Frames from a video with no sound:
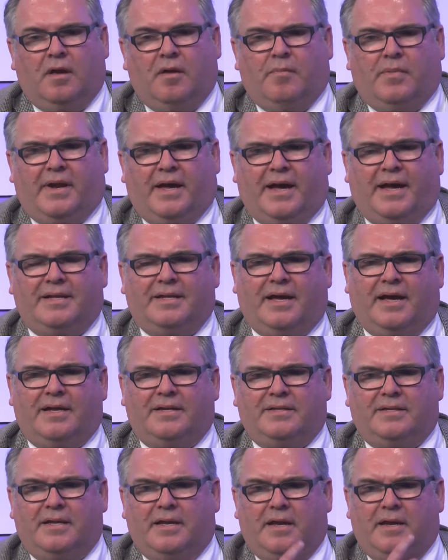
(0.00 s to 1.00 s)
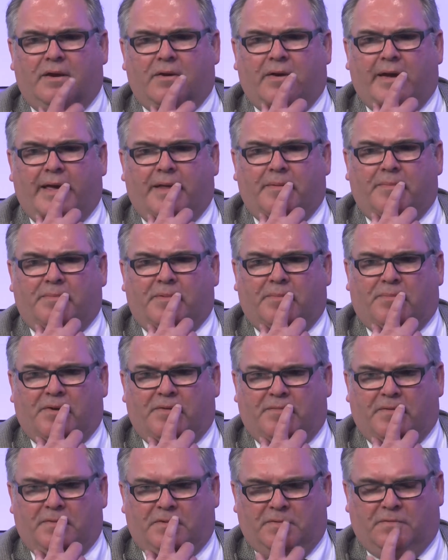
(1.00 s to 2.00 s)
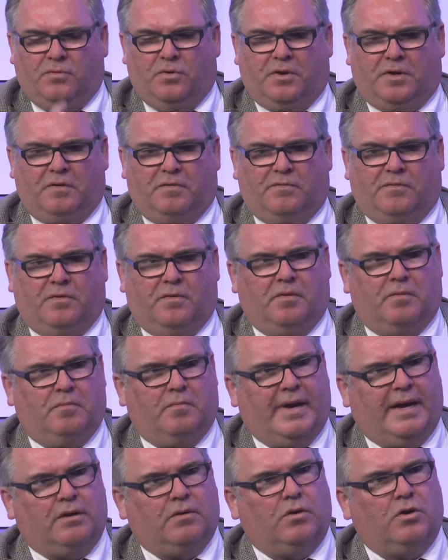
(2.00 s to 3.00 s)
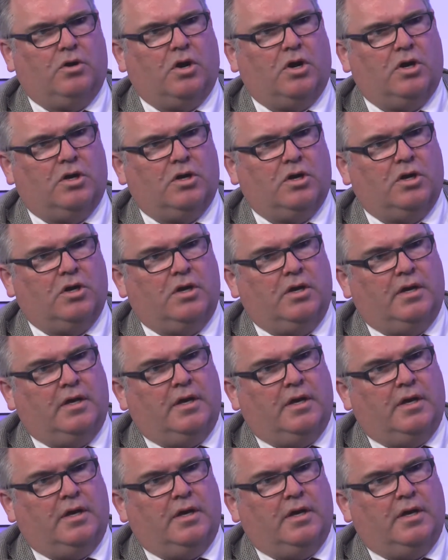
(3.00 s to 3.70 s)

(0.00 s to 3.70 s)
But I had the privilege of working for Michael Gartner,